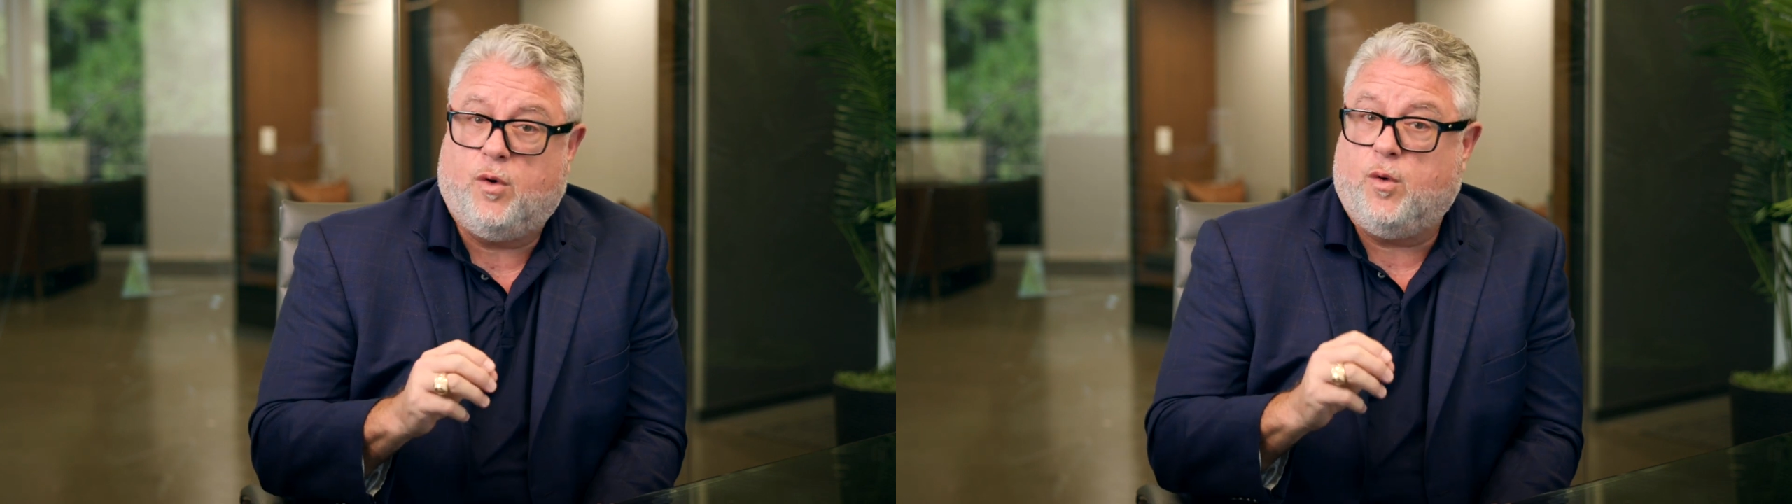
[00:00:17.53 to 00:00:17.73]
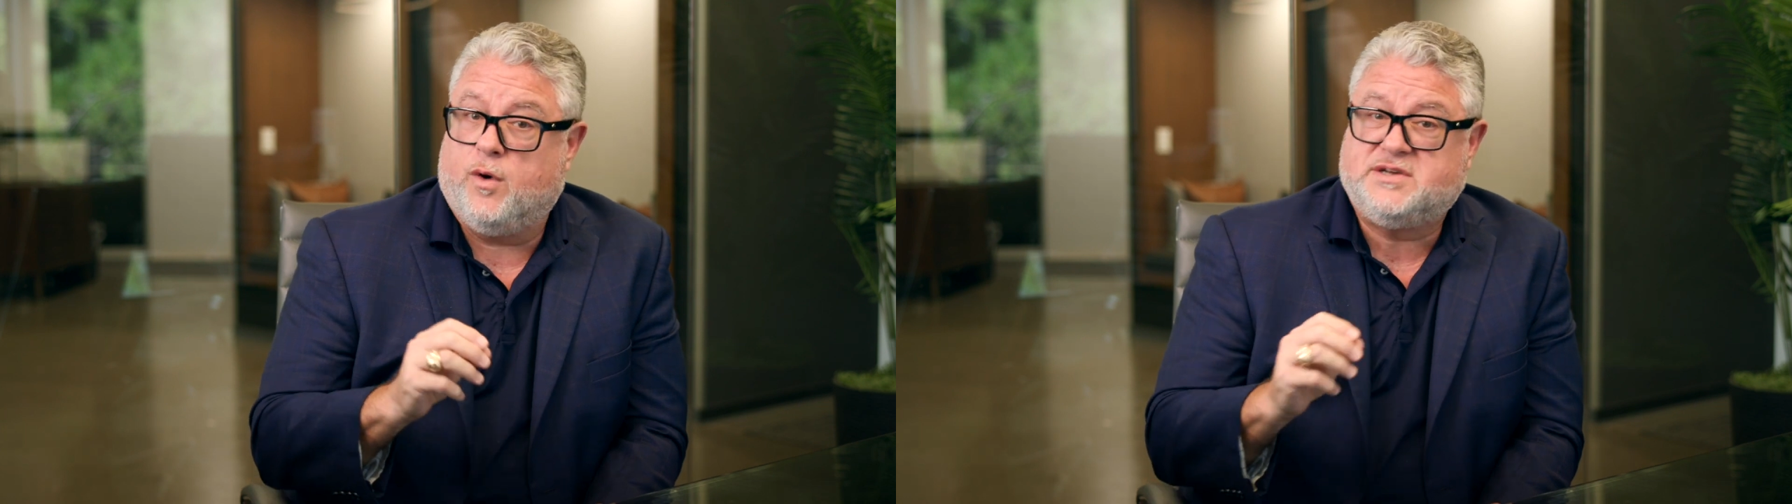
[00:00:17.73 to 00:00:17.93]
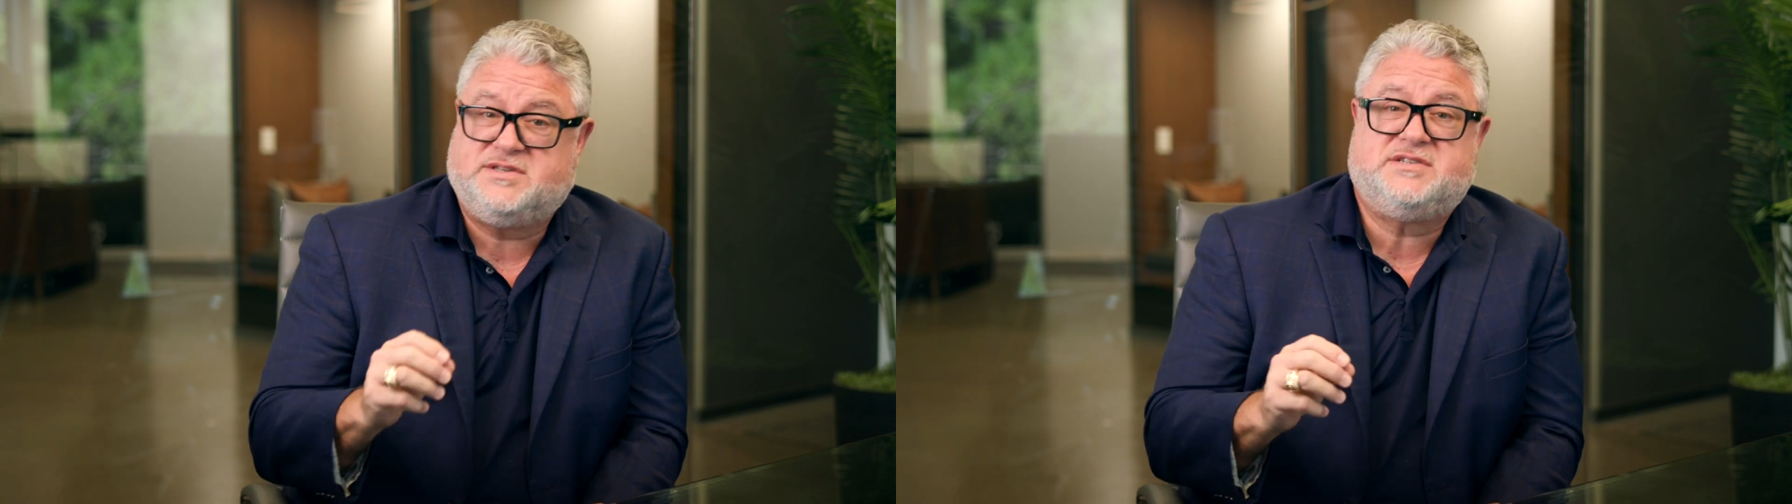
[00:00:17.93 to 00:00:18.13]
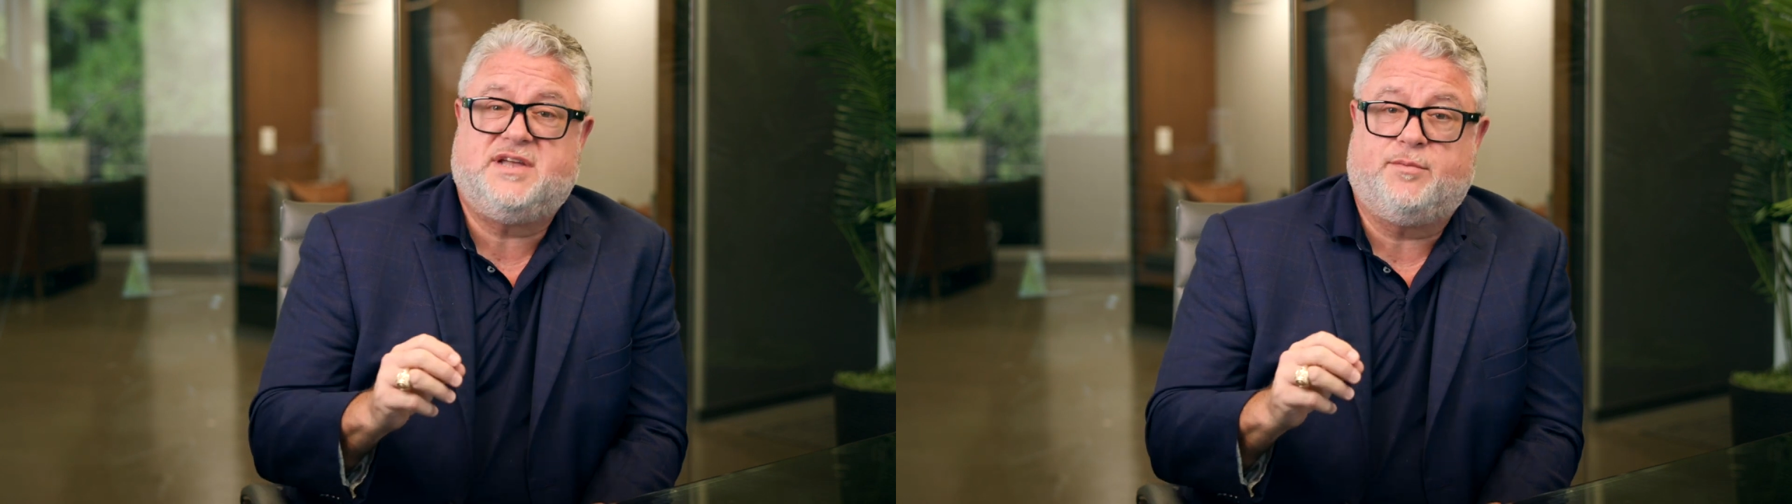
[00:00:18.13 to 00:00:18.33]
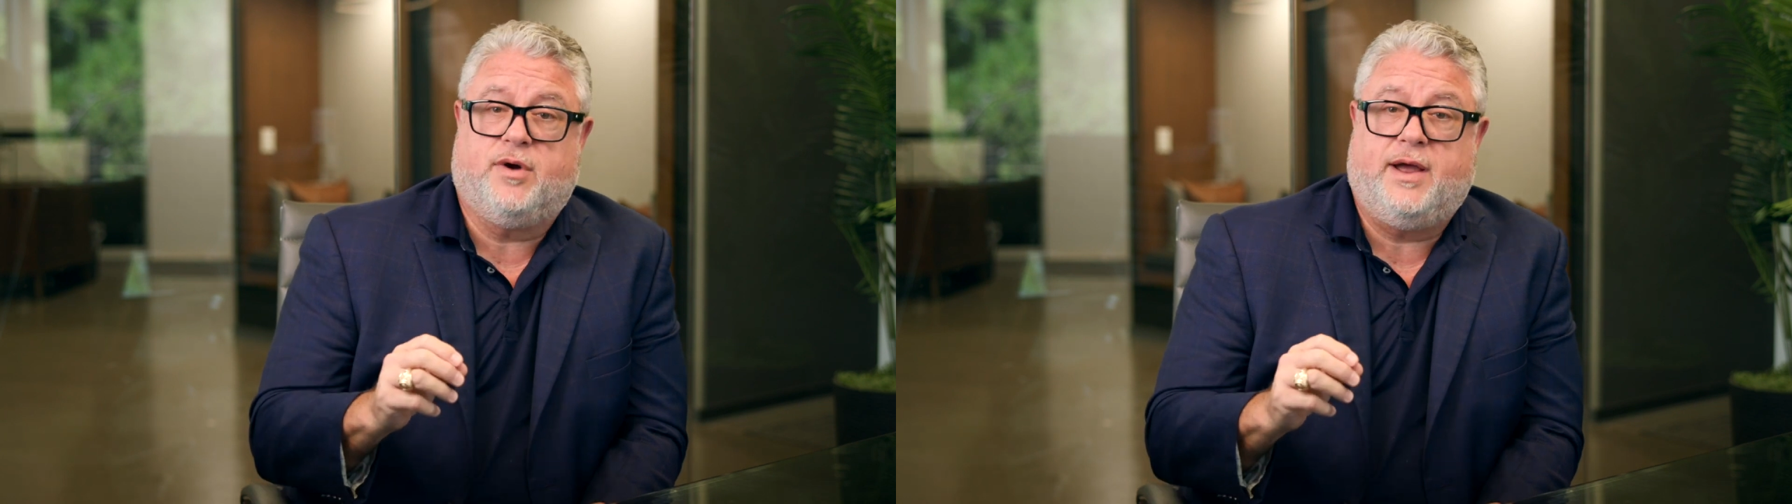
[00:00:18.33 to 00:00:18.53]
or
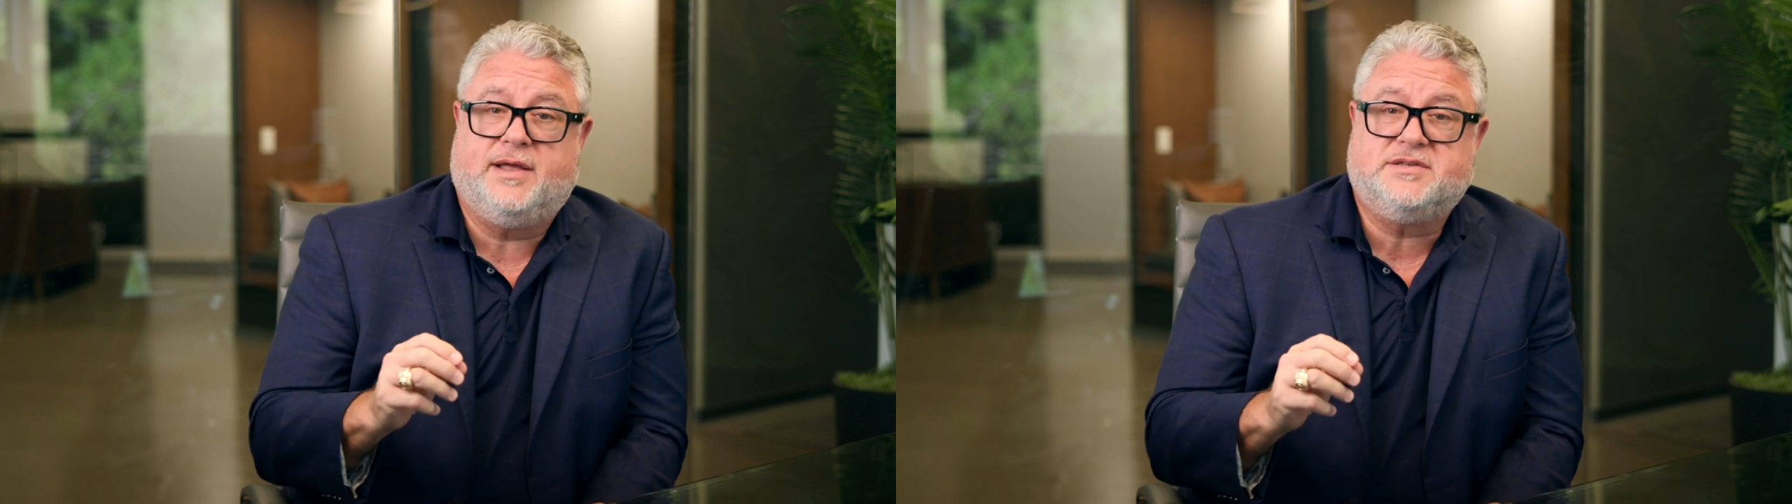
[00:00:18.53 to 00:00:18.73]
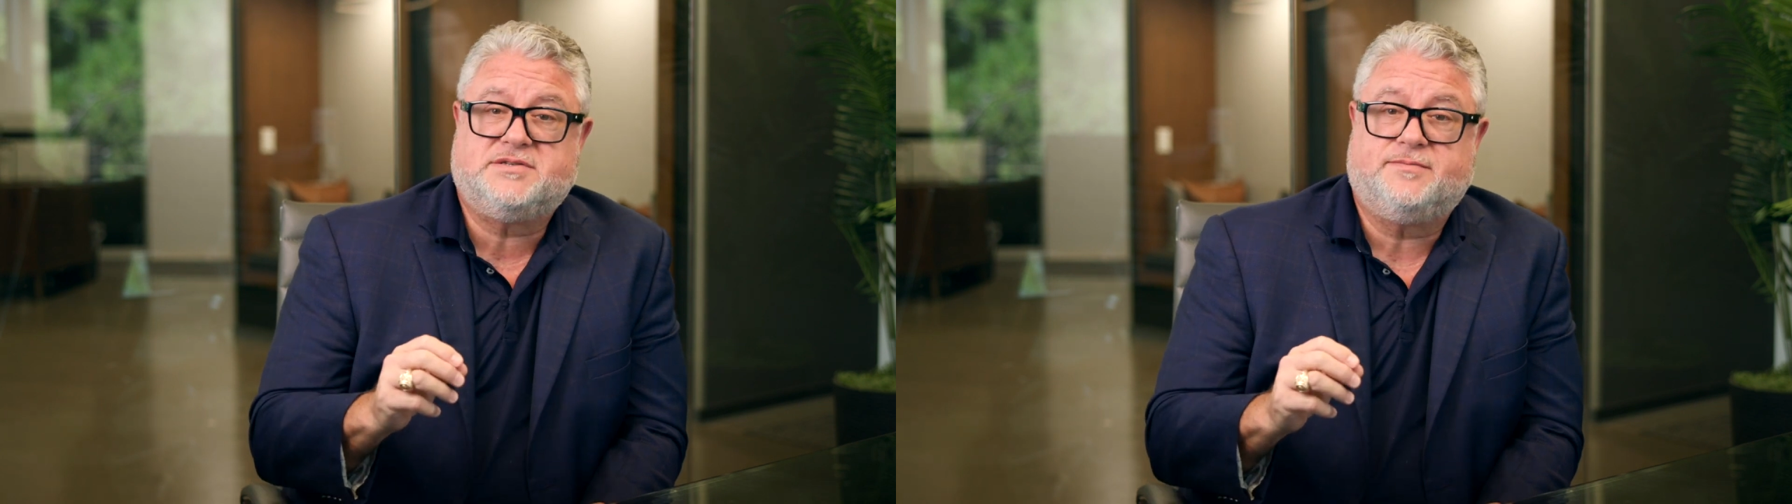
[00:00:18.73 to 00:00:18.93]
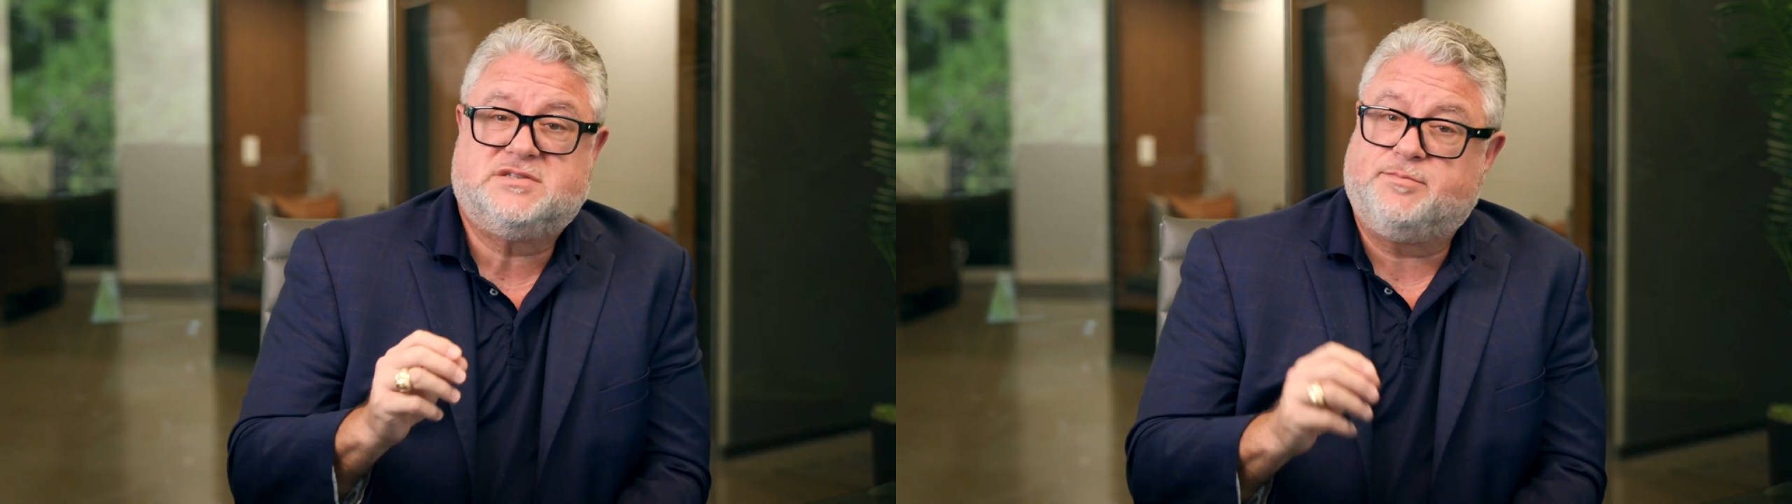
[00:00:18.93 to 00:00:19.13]
existing brands.